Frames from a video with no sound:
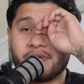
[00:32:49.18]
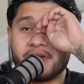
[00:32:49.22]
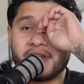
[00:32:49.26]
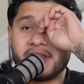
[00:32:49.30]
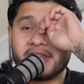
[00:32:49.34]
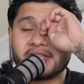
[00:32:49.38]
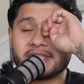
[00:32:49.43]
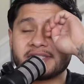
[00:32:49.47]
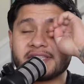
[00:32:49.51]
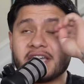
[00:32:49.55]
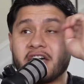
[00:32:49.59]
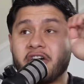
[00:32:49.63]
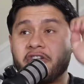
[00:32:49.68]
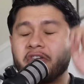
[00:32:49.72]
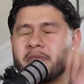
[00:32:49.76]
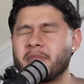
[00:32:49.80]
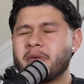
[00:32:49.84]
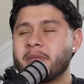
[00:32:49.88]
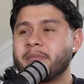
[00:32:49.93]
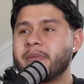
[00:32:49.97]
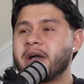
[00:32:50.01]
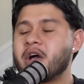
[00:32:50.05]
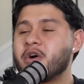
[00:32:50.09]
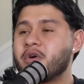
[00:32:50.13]
wanted to tell them
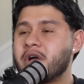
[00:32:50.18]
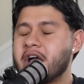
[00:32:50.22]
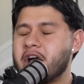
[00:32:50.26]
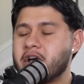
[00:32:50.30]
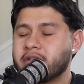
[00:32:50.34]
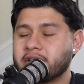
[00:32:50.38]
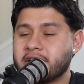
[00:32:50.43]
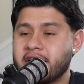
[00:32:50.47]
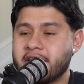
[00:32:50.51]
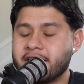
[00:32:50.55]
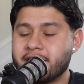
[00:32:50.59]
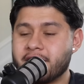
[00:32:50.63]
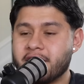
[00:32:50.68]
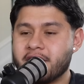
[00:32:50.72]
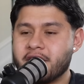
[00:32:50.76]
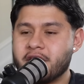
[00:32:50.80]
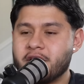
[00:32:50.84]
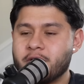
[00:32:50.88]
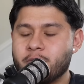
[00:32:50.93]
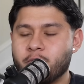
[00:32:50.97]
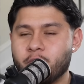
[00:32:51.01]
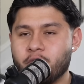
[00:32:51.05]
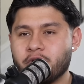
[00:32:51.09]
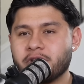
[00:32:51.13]
about how like
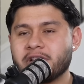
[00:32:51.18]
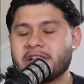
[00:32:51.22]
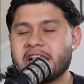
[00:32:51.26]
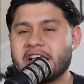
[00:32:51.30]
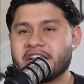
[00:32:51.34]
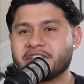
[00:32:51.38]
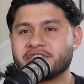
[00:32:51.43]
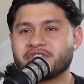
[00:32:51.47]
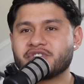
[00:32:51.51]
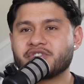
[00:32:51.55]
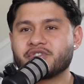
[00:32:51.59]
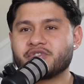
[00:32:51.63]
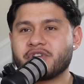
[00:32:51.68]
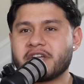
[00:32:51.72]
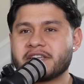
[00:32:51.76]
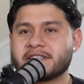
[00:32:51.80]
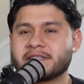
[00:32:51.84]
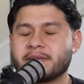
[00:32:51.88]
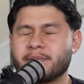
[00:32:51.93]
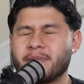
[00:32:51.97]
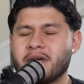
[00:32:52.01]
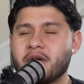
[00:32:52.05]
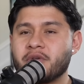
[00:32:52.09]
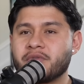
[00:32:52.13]
we're less
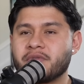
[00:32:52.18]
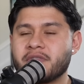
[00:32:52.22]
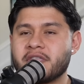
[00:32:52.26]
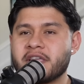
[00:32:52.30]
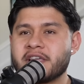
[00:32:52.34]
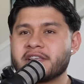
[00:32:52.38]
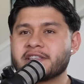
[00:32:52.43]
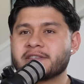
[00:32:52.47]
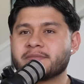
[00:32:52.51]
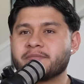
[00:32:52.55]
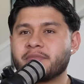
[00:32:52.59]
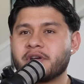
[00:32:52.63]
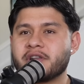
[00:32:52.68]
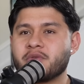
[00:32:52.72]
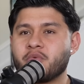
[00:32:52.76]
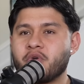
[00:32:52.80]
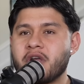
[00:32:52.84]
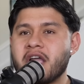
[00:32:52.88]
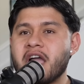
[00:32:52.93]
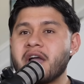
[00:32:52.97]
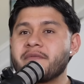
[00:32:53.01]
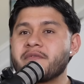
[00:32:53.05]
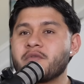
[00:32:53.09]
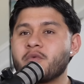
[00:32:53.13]
stressed about this, but we're
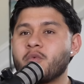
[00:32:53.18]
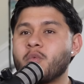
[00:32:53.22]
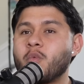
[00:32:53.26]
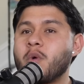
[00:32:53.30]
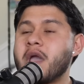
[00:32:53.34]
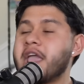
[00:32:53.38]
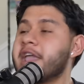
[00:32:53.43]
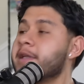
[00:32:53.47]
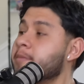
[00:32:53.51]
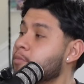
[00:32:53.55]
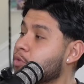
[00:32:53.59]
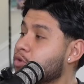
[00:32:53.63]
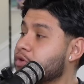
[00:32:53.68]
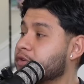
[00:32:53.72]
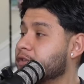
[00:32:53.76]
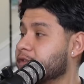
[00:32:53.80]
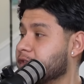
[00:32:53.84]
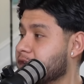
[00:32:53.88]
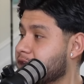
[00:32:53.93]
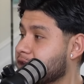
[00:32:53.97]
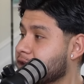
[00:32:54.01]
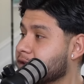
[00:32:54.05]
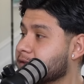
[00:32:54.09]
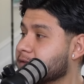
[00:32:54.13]
having way more
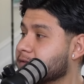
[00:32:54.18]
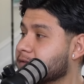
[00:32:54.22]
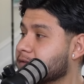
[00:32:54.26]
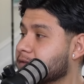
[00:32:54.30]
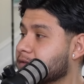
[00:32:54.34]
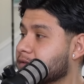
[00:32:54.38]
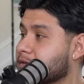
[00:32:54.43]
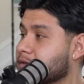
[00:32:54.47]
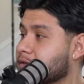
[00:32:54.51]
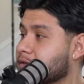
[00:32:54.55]
things.